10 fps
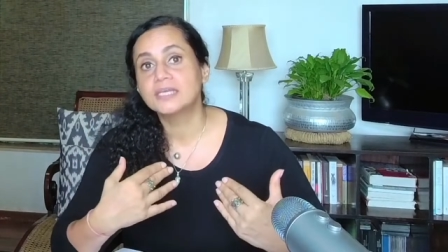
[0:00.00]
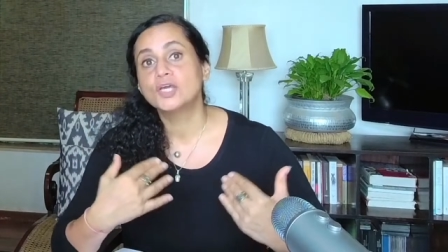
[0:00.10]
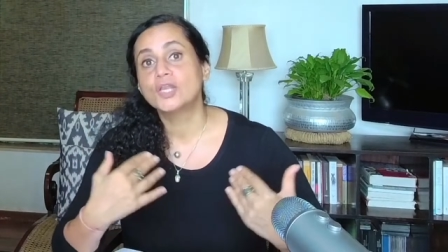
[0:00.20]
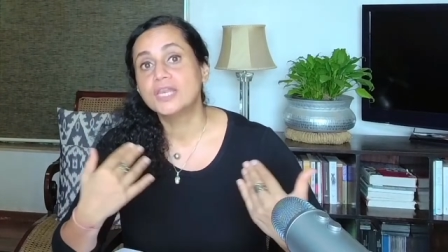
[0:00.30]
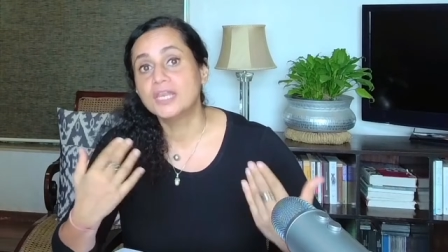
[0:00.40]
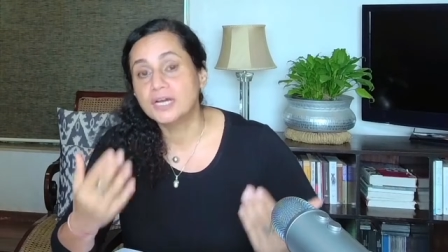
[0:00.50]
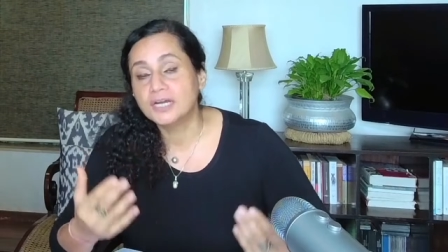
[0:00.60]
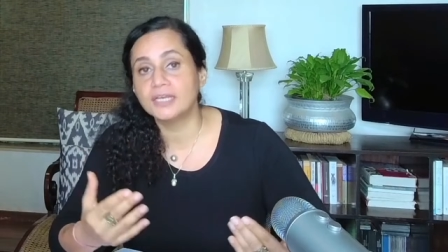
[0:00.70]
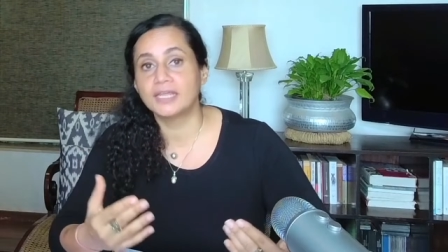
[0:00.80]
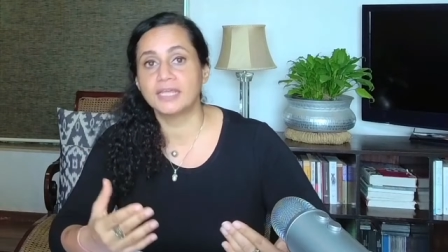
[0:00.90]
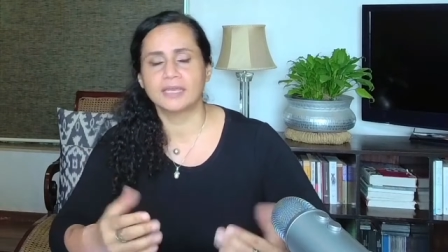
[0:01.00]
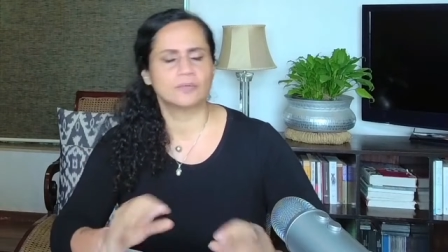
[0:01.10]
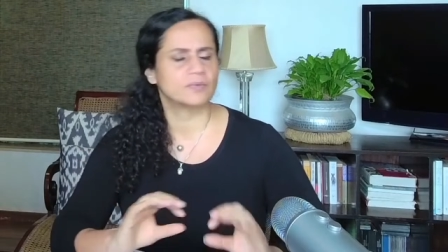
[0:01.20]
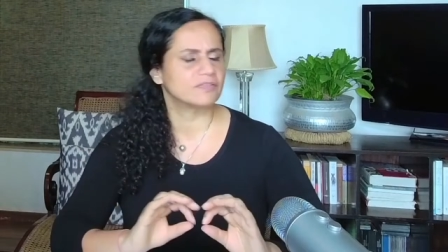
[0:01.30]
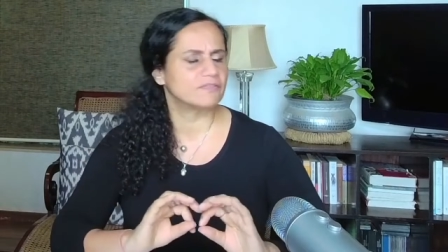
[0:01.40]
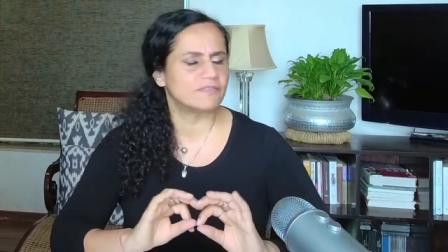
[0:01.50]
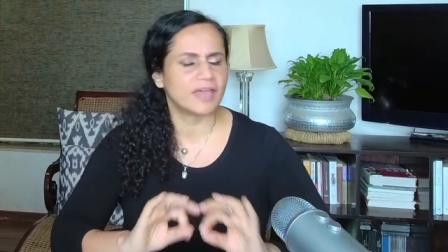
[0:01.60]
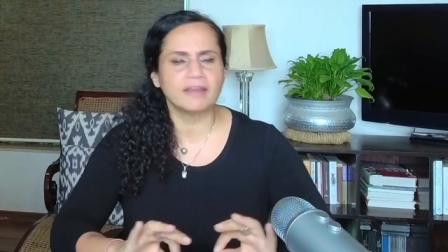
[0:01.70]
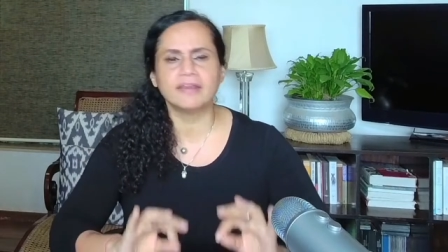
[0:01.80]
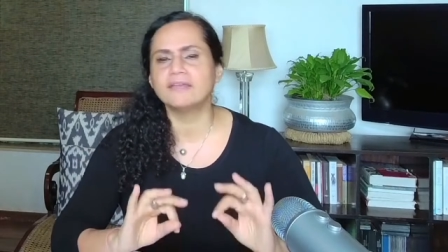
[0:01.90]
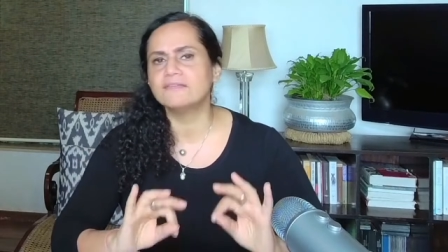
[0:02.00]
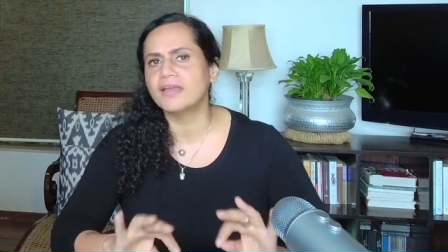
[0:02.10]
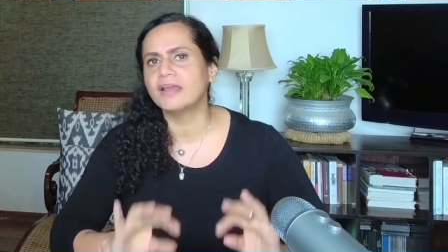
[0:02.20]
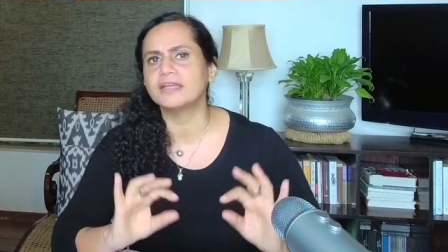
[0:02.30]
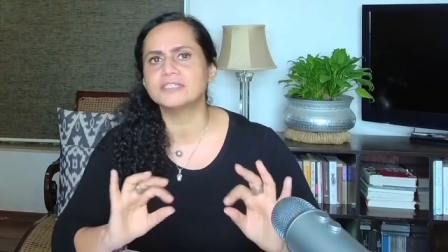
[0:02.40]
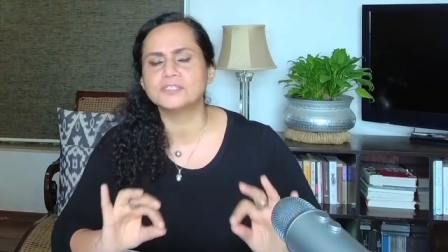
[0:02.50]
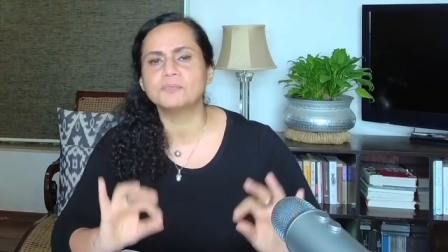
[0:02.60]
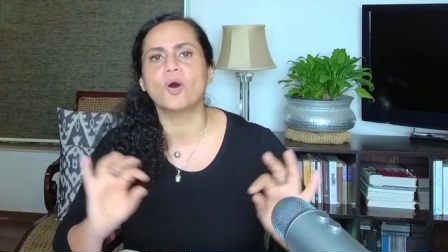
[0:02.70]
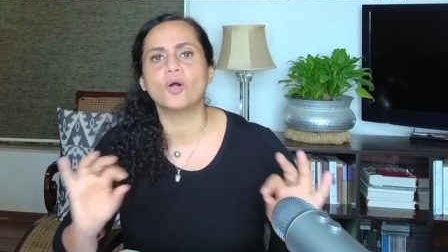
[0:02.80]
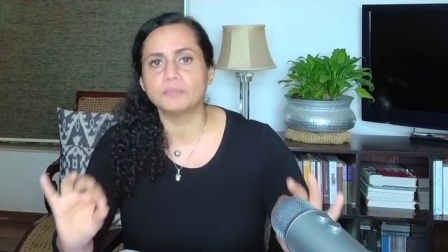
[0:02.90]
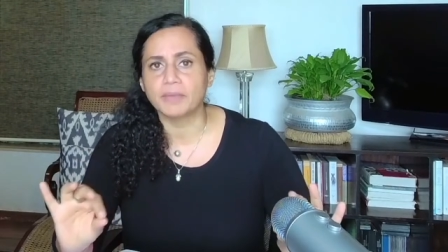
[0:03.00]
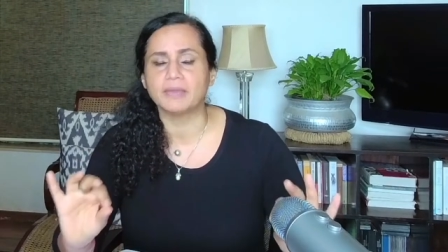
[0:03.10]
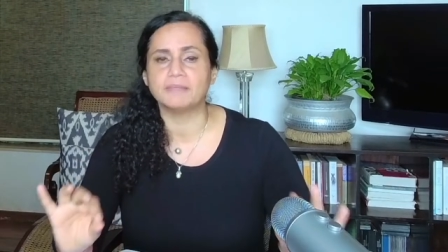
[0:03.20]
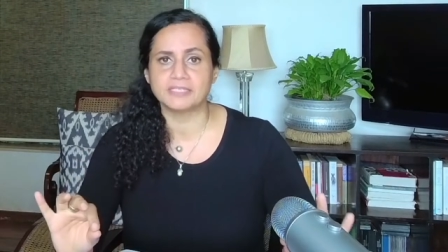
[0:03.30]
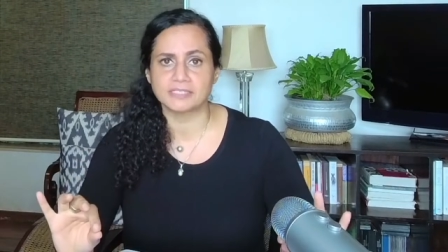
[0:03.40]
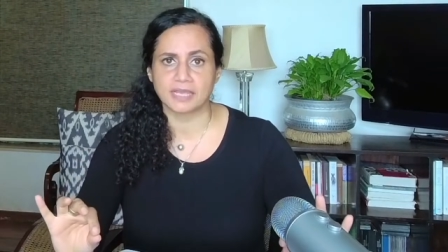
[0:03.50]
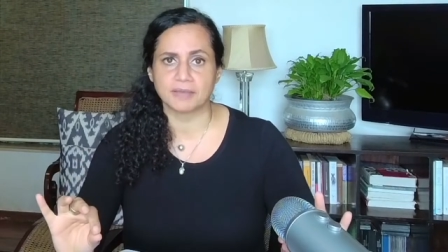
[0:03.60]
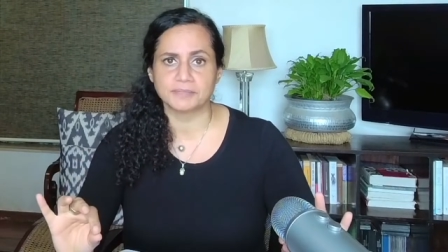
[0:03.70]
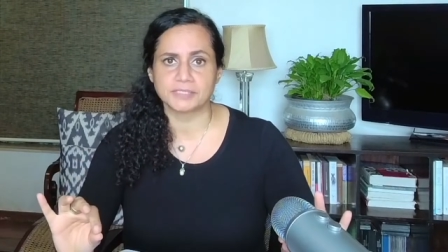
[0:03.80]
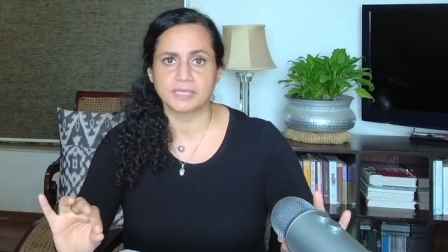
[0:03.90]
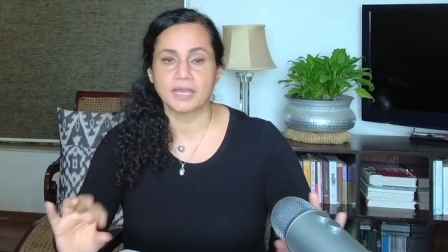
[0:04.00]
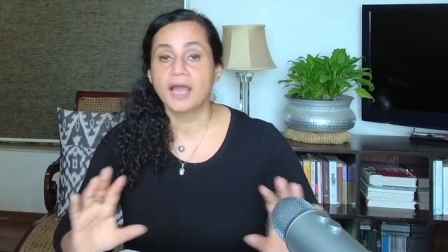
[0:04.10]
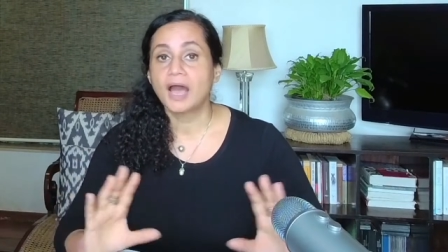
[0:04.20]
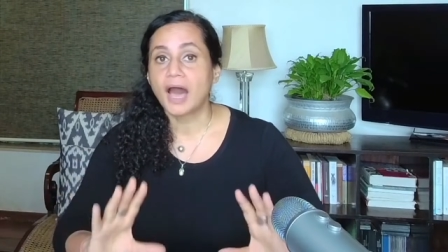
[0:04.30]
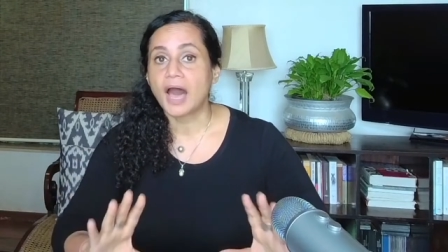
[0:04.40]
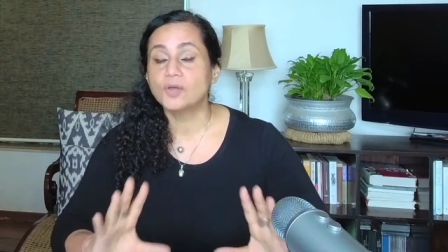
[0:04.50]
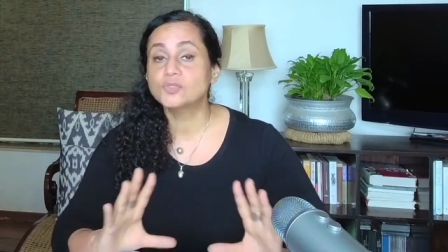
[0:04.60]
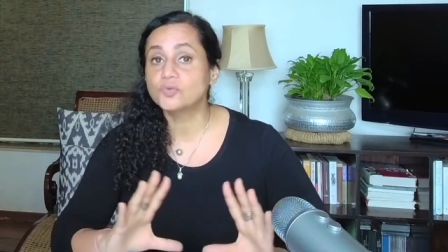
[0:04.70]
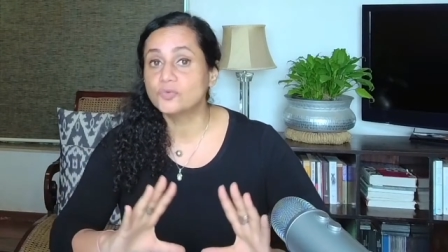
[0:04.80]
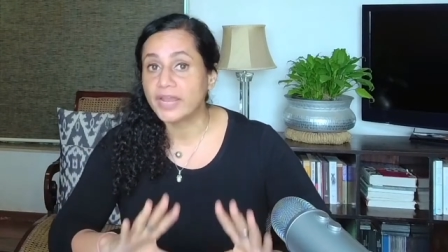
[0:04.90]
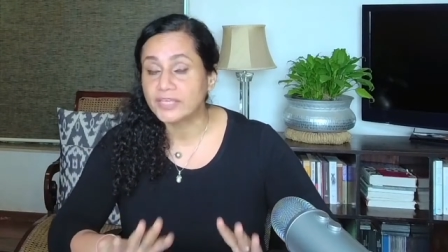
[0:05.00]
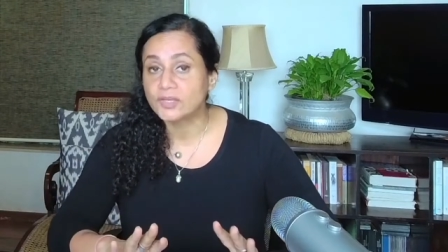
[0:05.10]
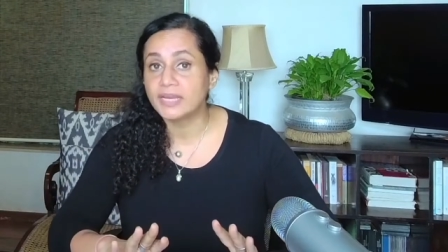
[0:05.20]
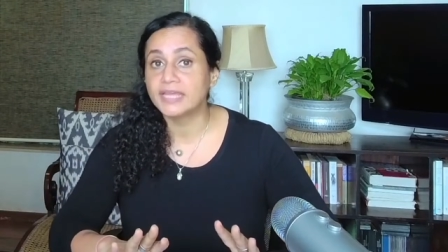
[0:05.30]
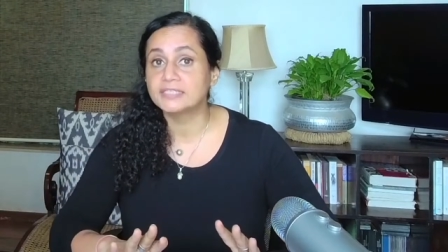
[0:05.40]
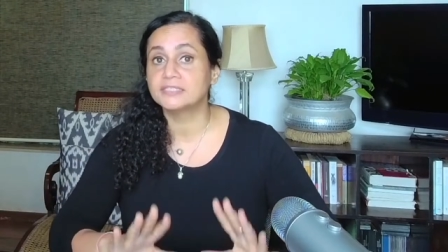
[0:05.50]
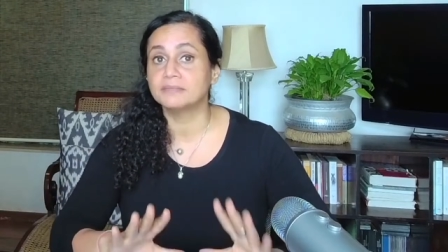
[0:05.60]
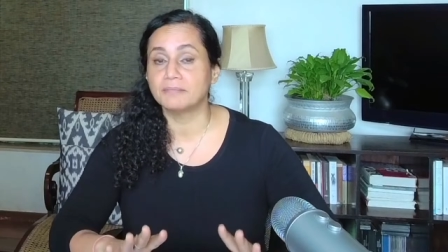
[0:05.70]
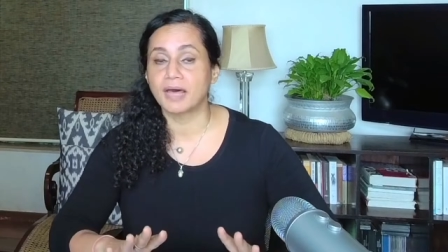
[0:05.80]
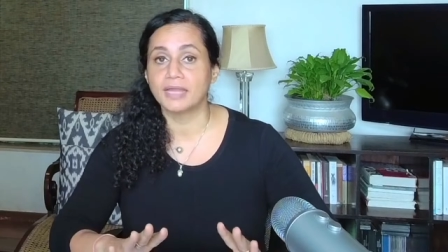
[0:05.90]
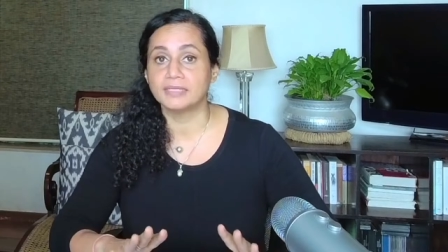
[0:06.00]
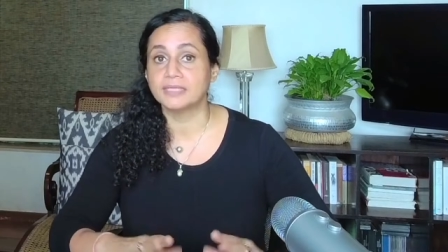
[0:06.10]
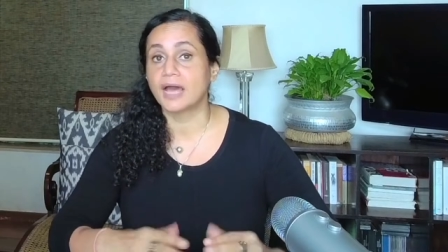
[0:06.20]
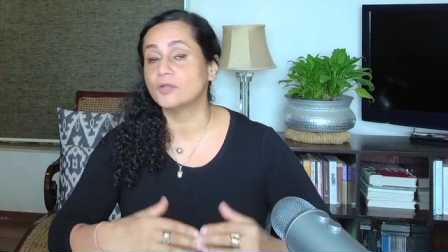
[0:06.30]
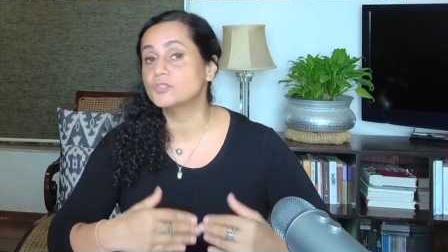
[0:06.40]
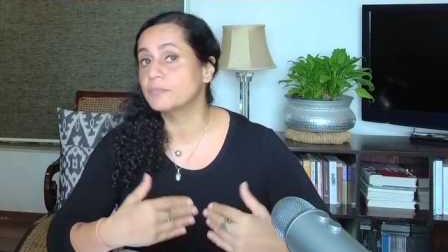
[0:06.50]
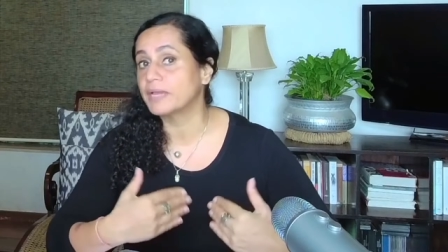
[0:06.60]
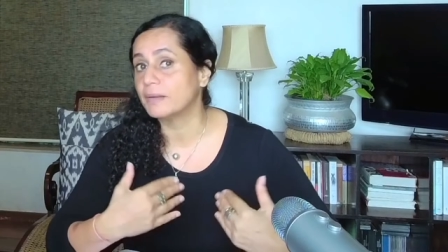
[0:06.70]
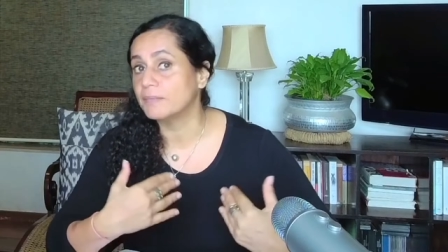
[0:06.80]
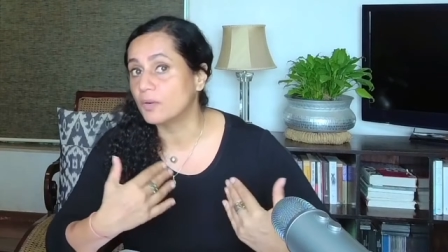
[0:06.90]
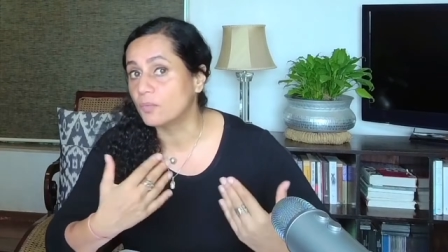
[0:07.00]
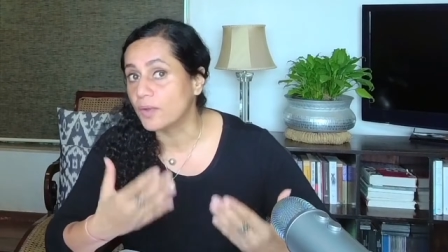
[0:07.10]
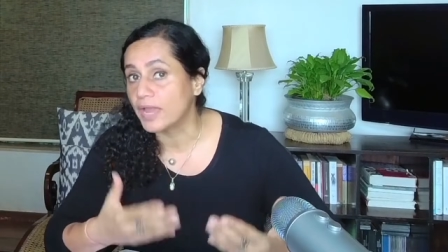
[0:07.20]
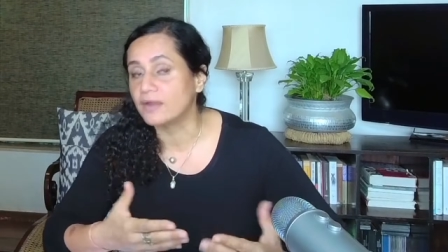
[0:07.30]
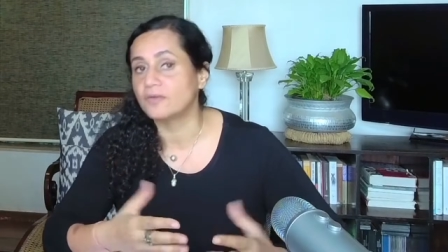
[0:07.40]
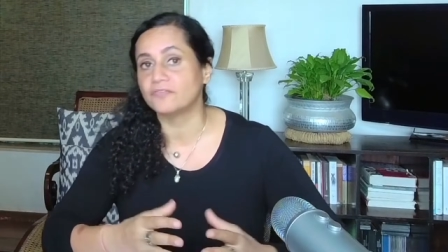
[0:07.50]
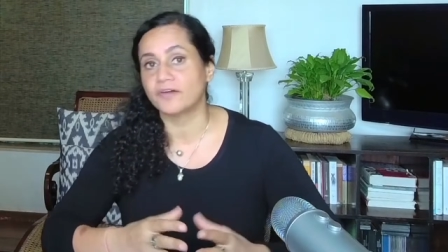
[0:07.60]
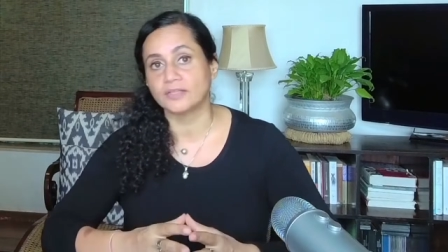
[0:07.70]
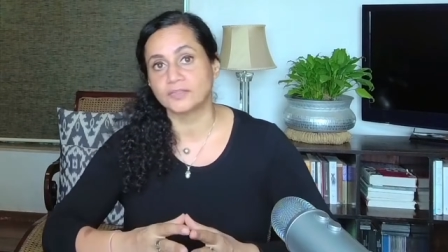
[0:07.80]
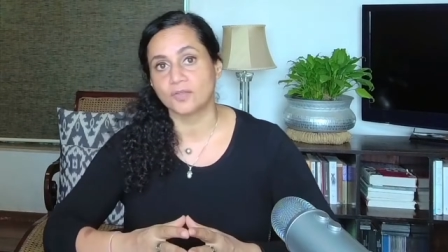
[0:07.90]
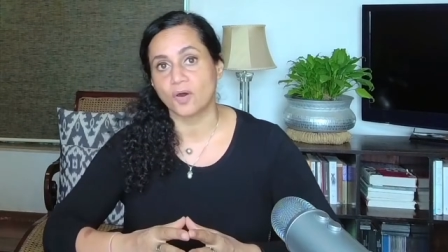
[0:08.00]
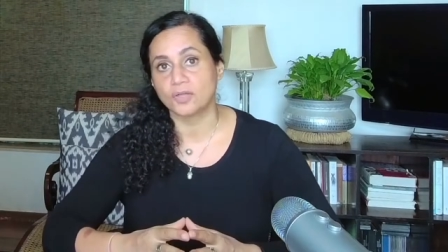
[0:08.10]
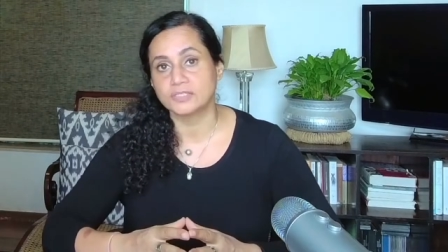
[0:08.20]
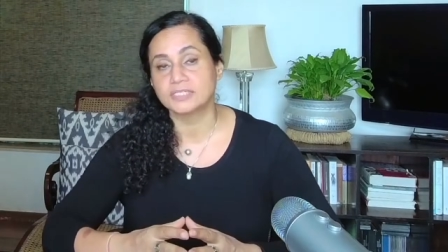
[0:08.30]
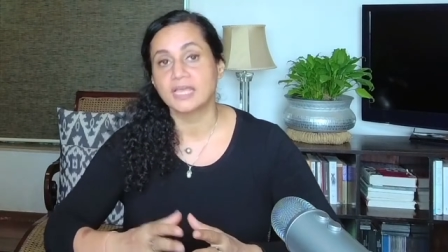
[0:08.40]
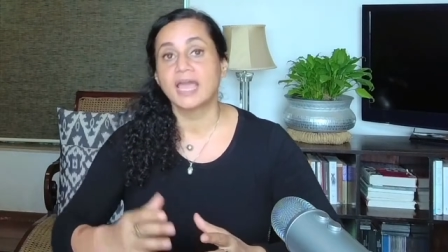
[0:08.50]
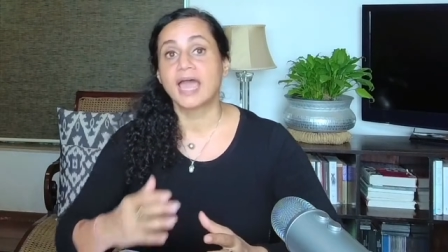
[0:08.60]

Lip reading: learning with very, very small baby steps how to regulate the mind, how to become aware of our thoughts,